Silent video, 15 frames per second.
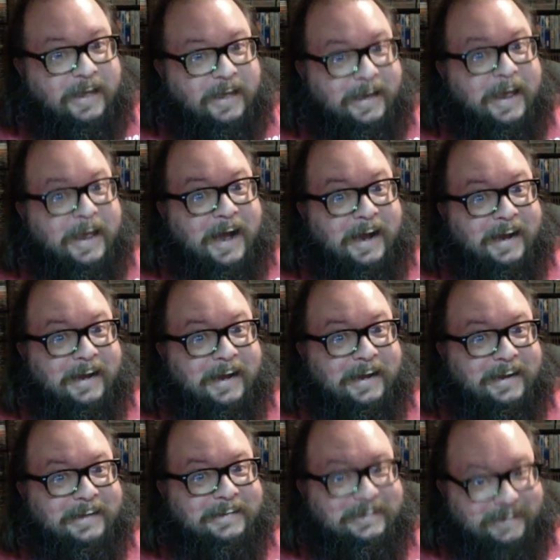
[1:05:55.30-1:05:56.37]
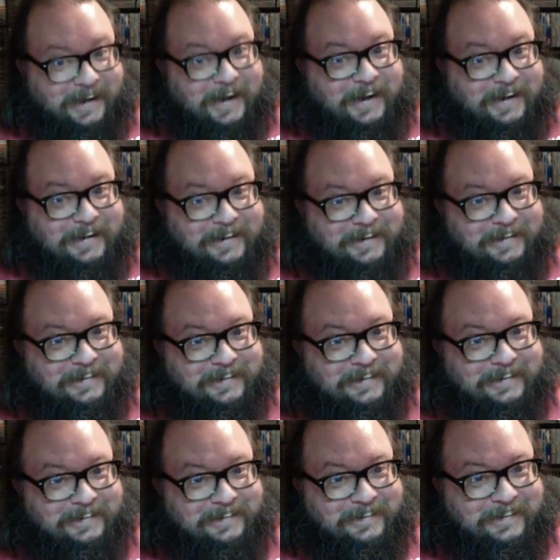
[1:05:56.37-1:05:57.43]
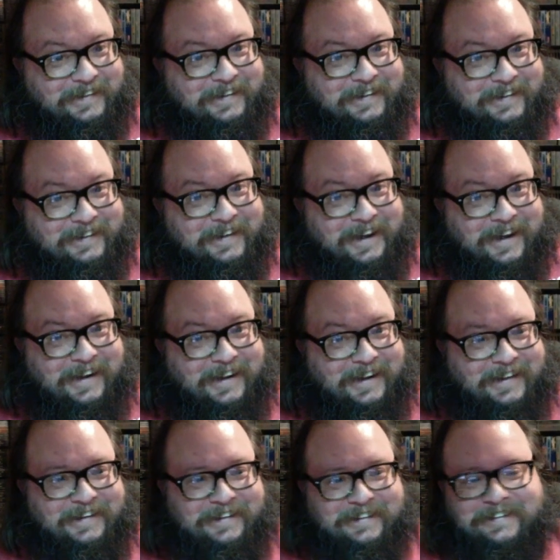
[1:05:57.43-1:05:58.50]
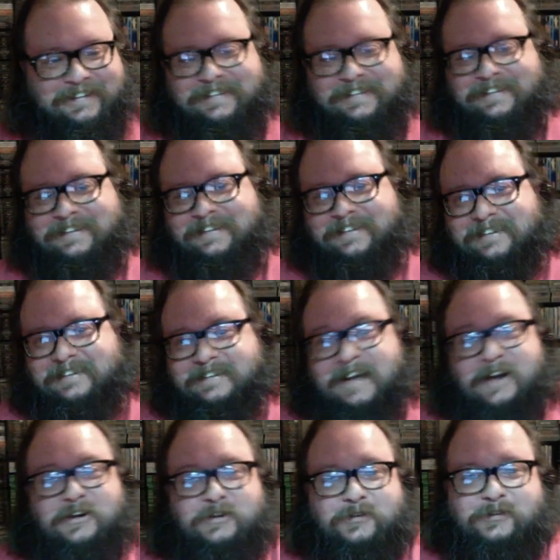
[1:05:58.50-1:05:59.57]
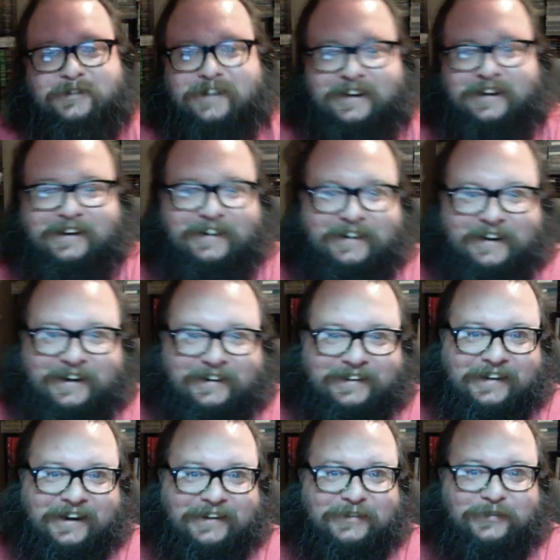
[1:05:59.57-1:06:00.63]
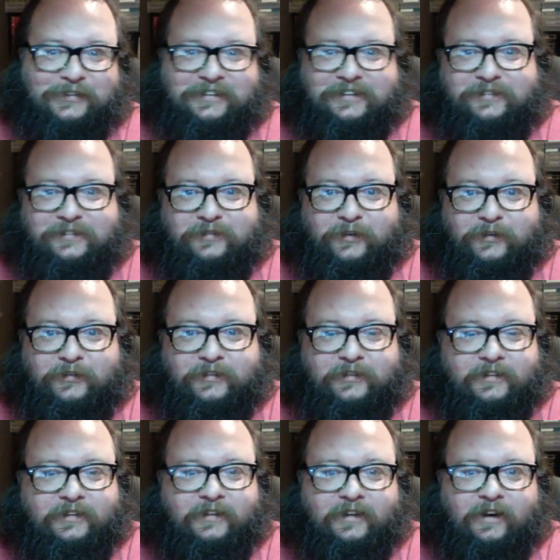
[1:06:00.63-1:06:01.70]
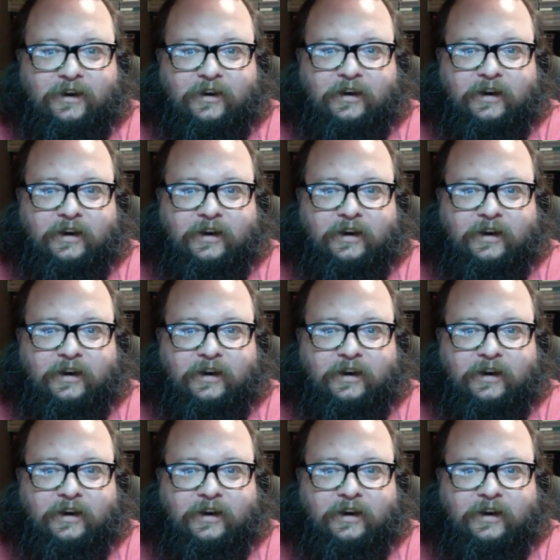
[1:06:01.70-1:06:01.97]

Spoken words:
Yeah. Yeah. Yeah. Not new at this, folks. All right.